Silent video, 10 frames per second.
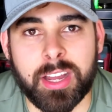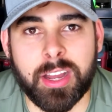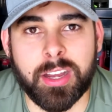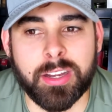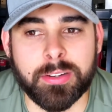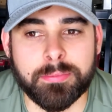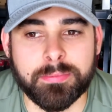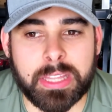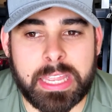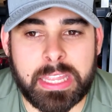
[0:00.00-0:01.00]

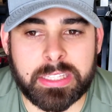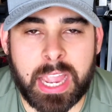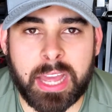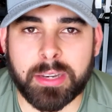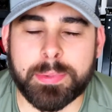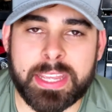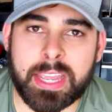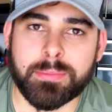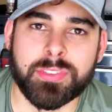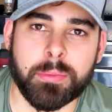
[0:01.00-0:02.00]
it kind of
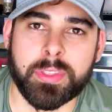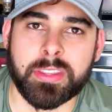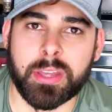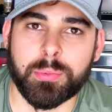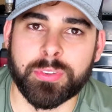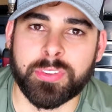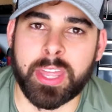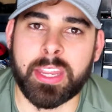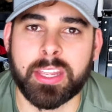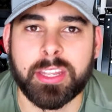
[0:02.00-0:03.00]
became something that was
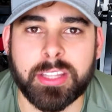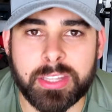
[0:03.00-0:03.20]
like,